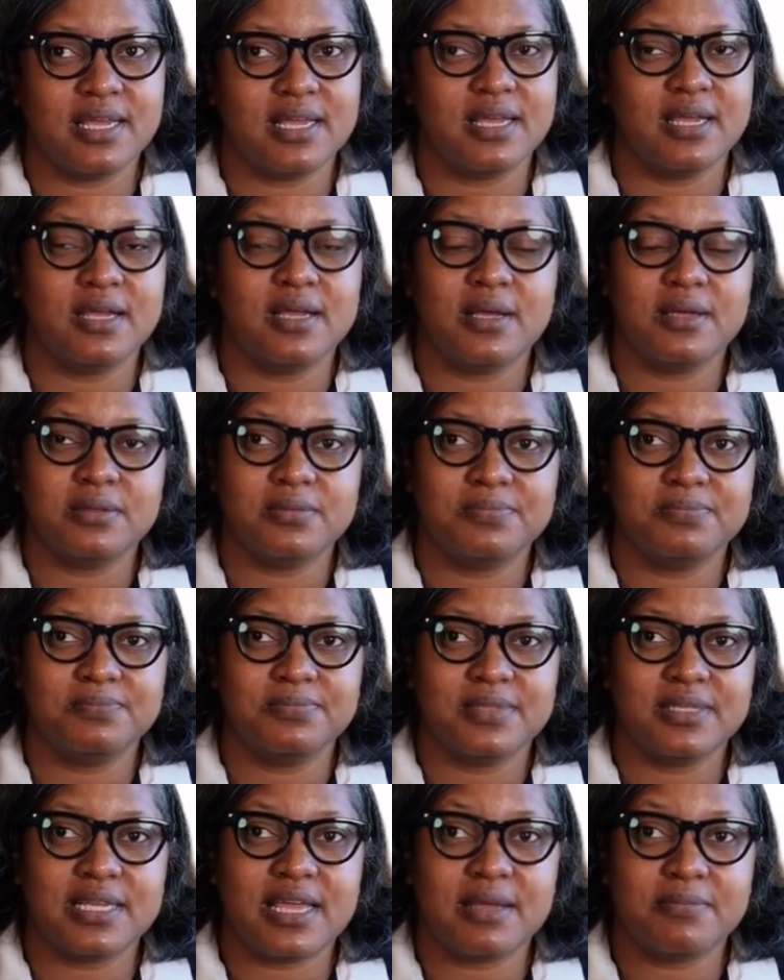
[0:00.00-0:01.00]

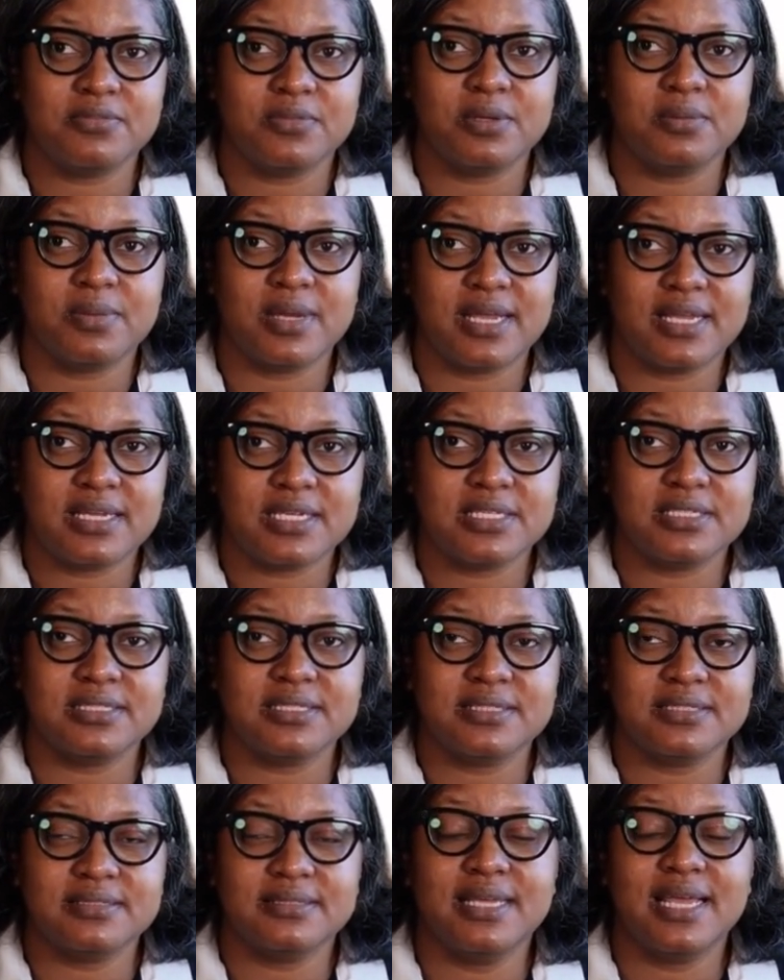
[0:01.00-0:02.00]
The day 4 page
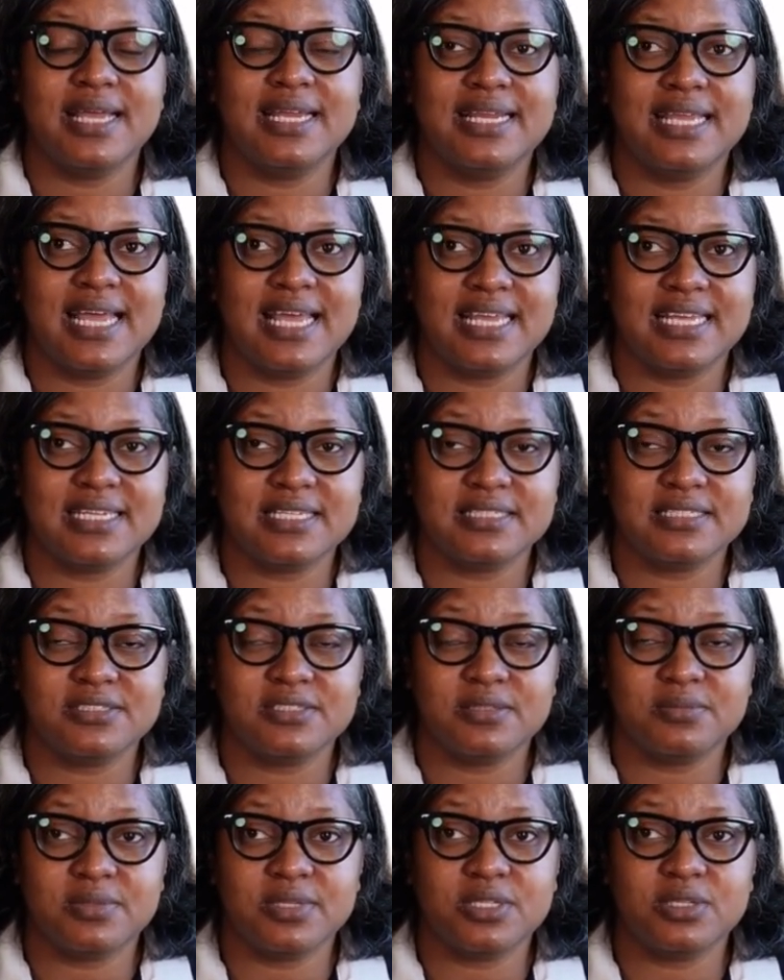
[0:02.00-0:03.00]
is like, hey, this is
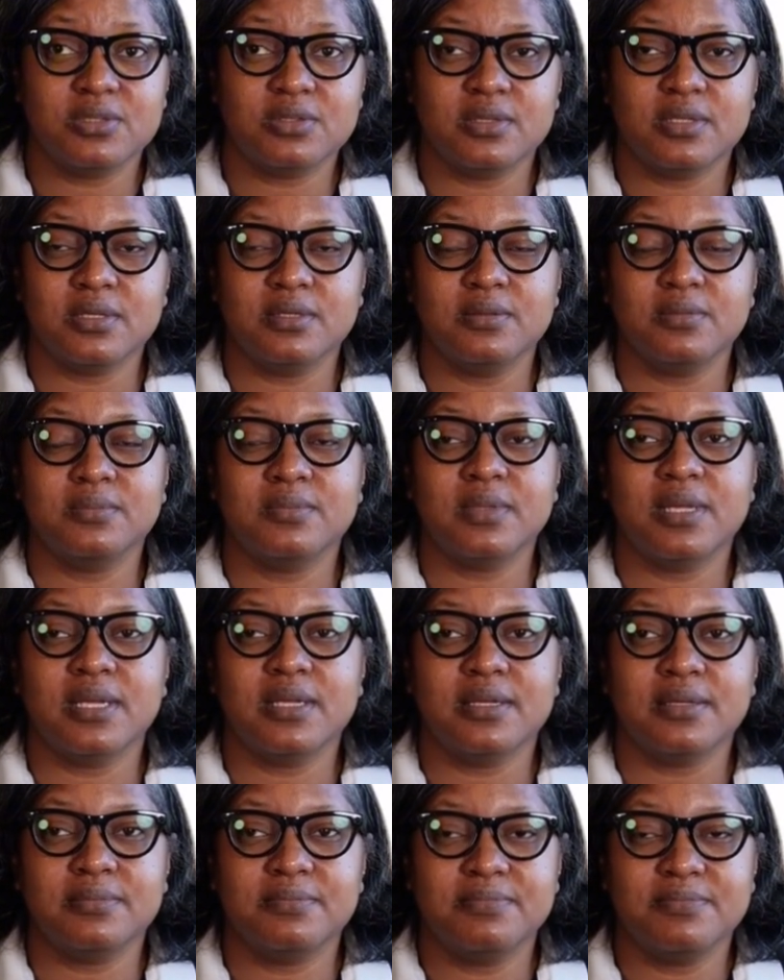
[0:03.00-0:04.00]
gonna be your
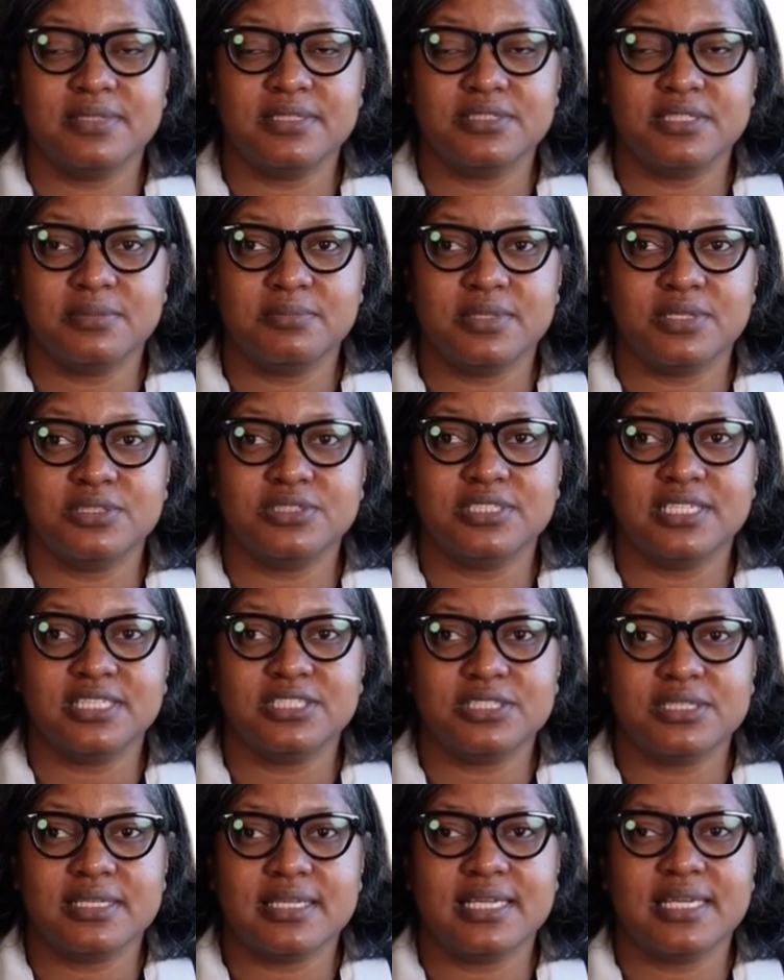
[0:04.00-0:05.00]

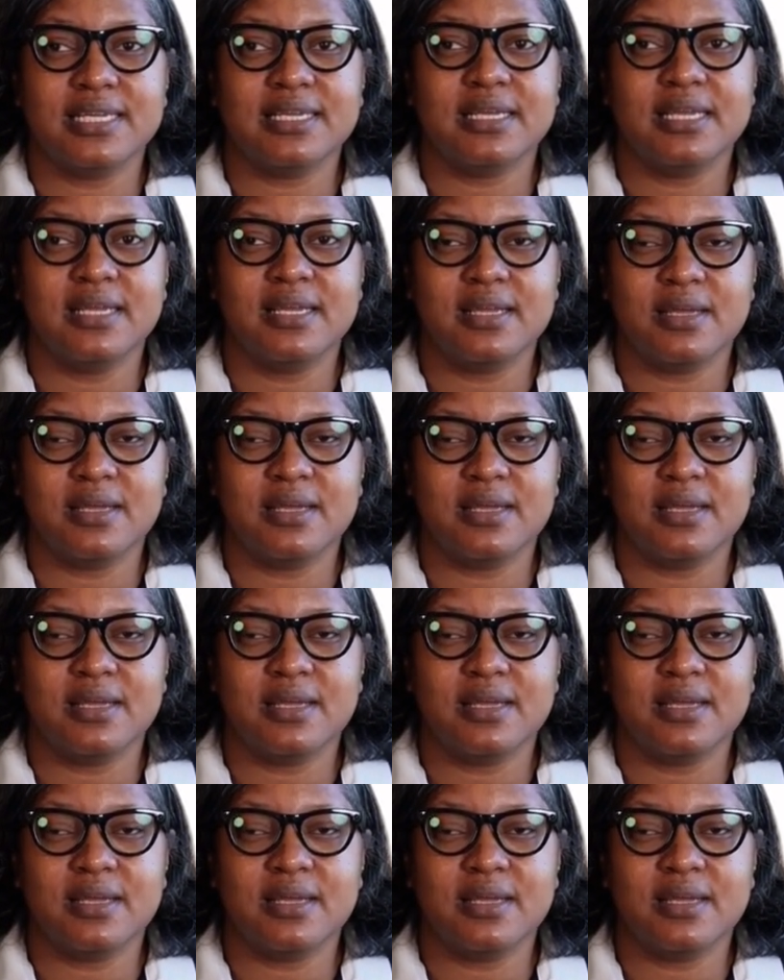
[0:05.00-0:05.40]
session link.